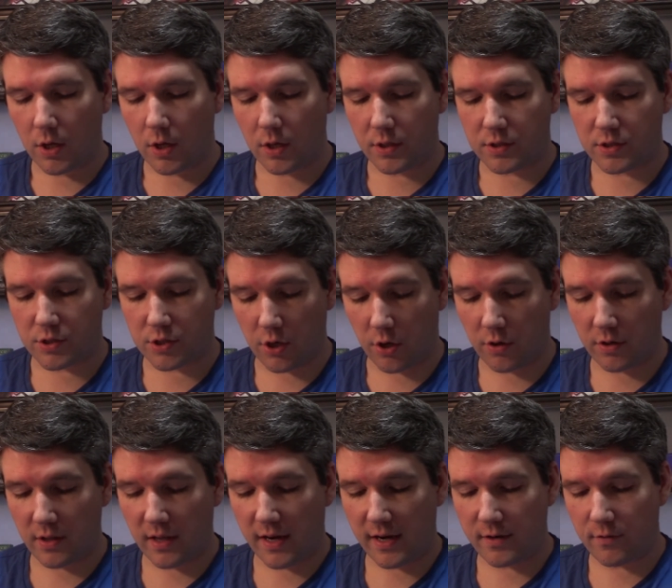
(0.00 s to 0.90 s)

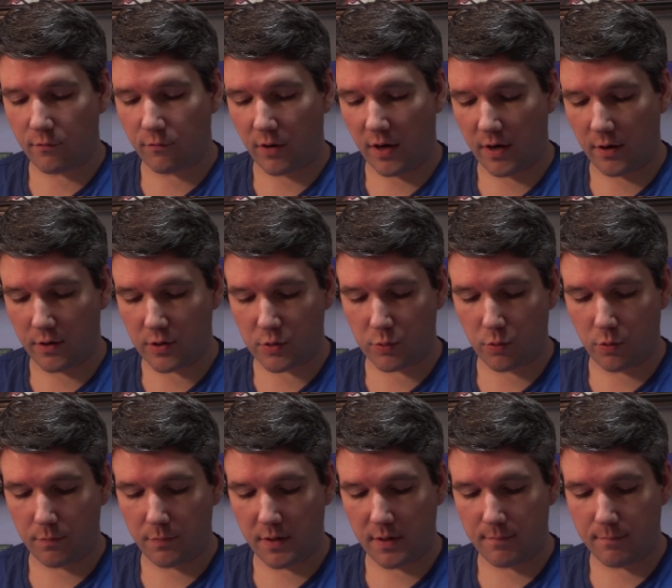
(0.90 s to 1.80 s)
Starlight Rares
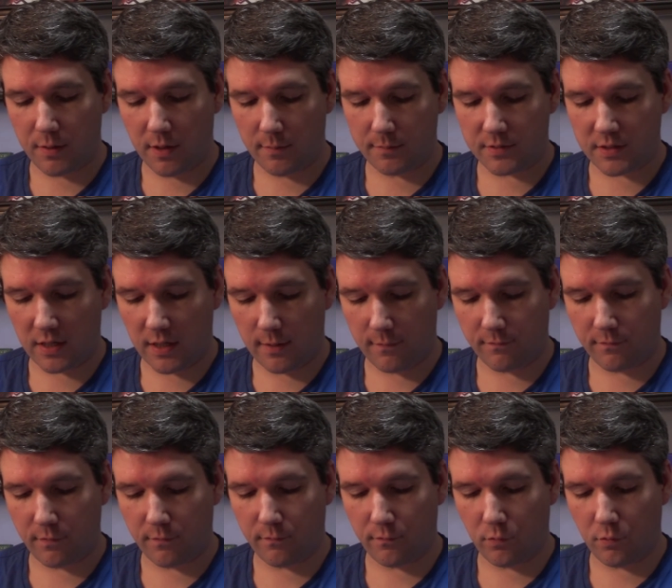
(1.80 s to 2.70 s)
will be bumped up
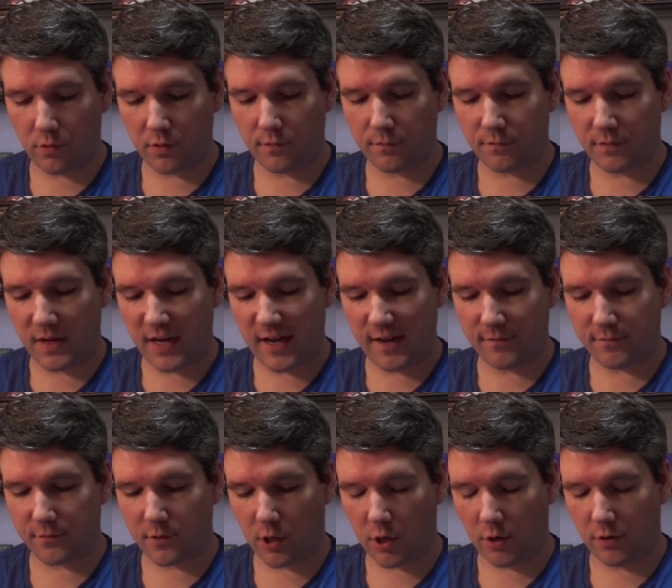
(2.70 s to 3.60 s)
from four to
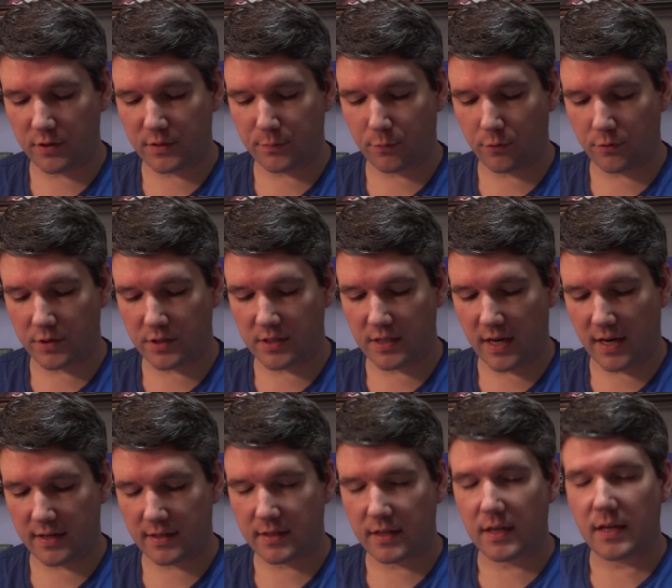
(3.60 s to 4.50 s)
five cards per
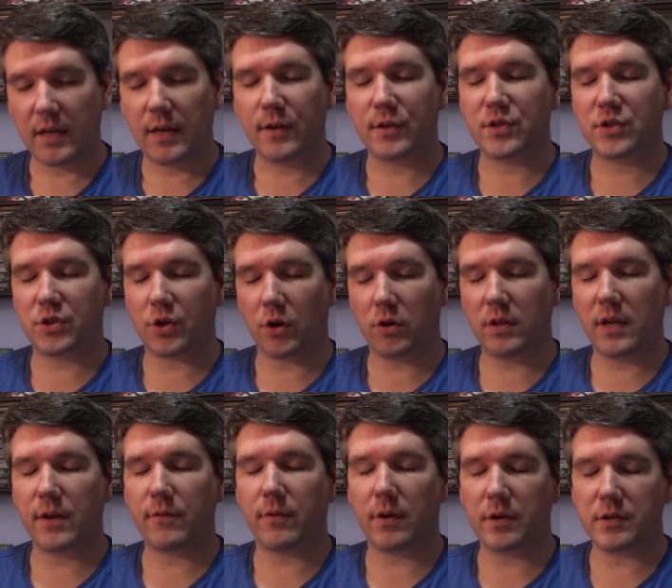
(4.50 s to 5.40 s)
set.
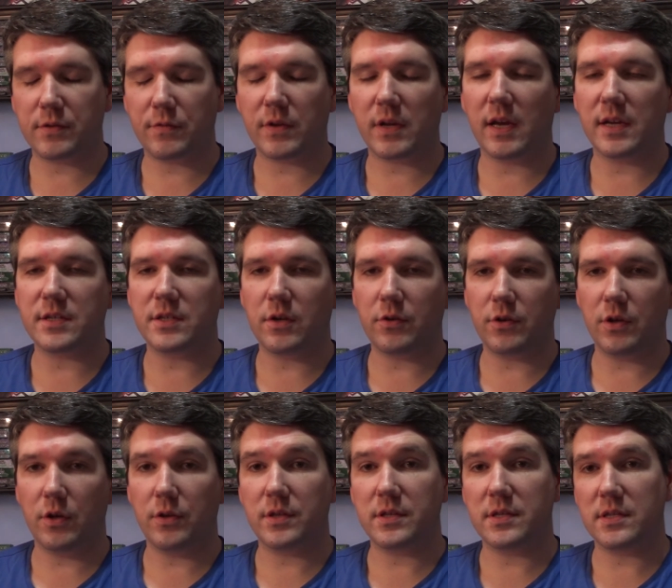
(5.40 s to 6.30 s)
Starlight Rares, if you guys don't
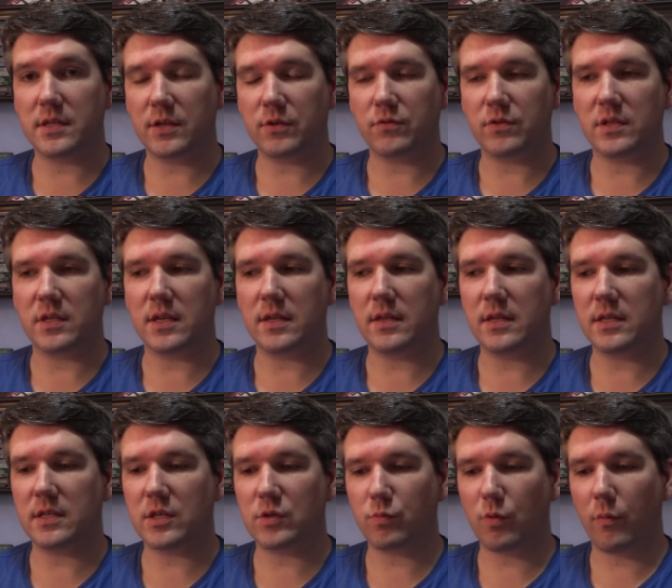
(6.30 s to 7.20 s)
know, this is interesting.
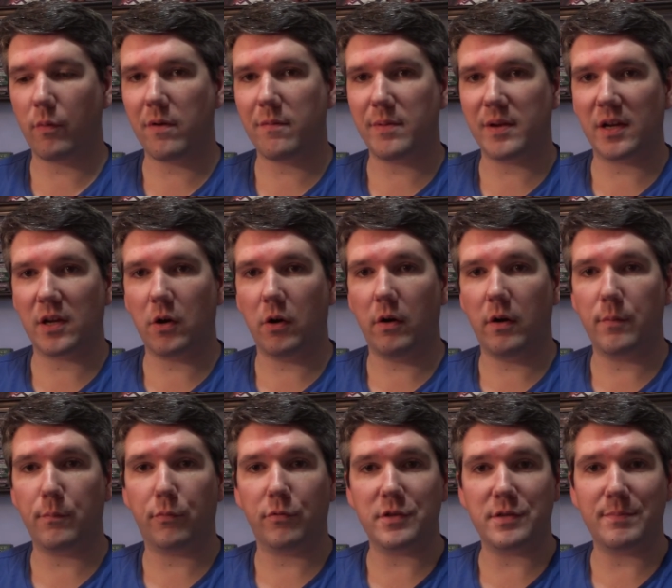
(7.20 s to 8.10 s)
This is what we've been
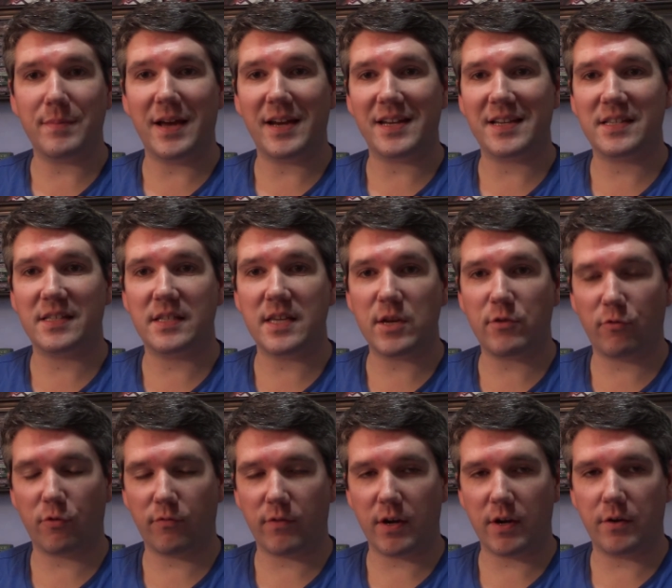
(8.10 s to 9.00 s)
calling Prismatic
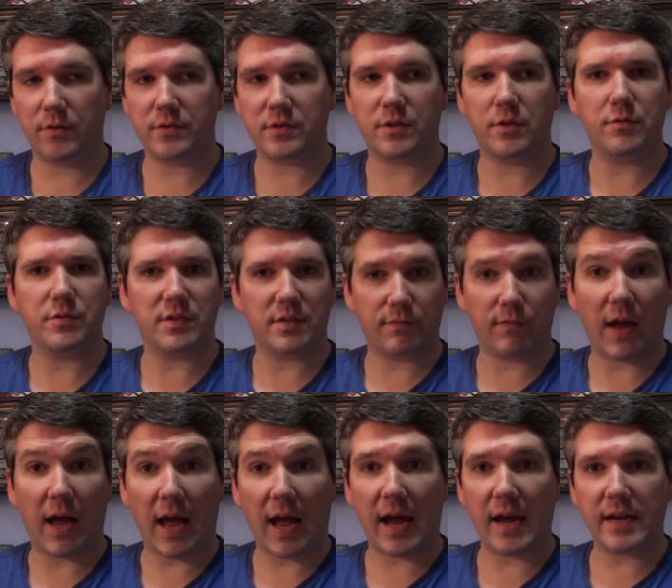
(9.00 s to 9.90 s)
Secret Rares, those
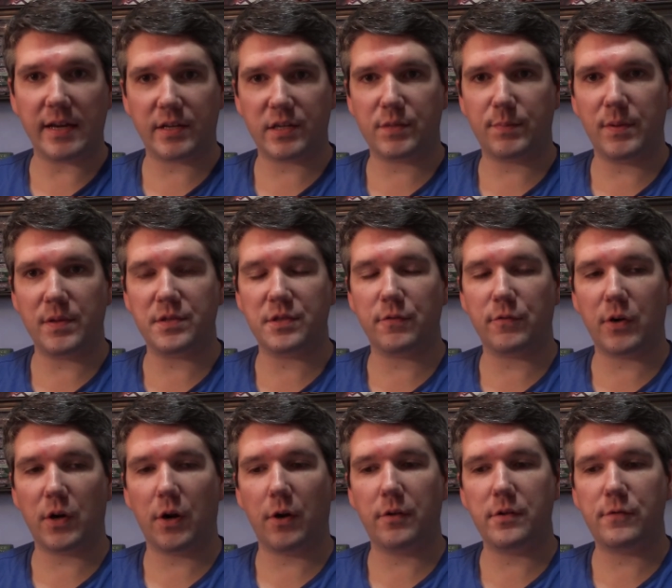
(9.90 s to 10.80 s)
high expensive
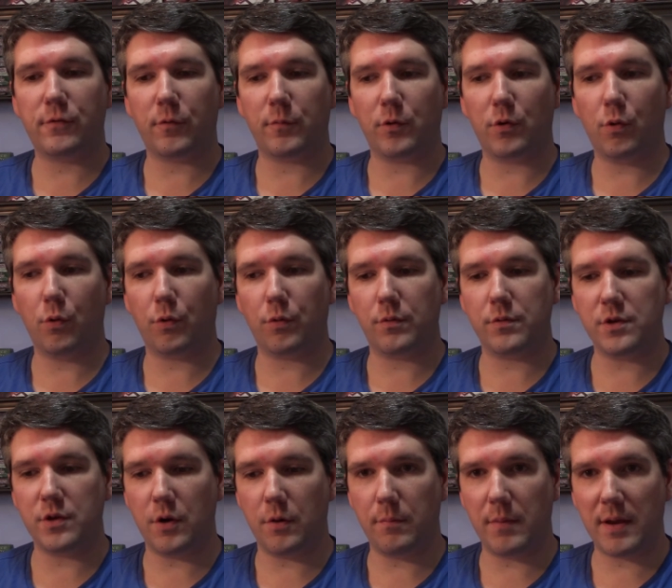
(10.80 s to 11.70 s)
cards from core,
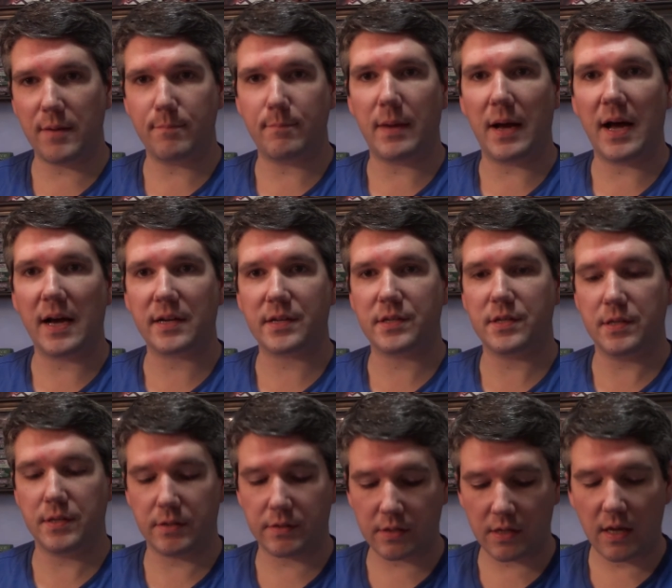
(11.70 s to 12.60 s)
you know, main
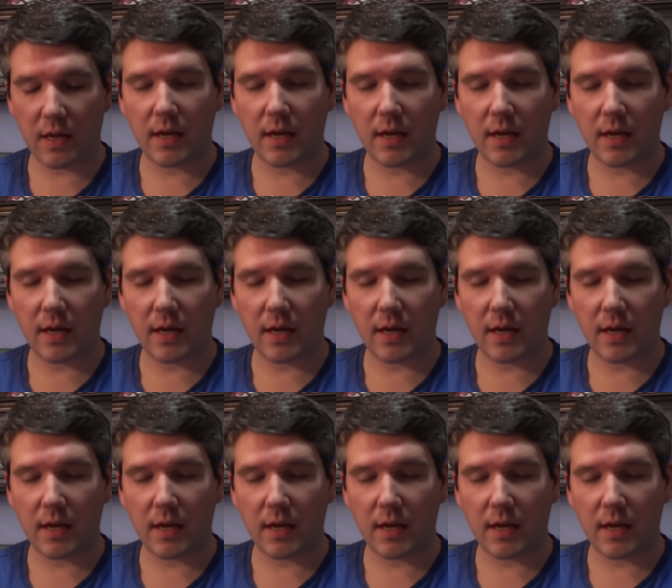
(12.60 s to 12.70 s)
boxes.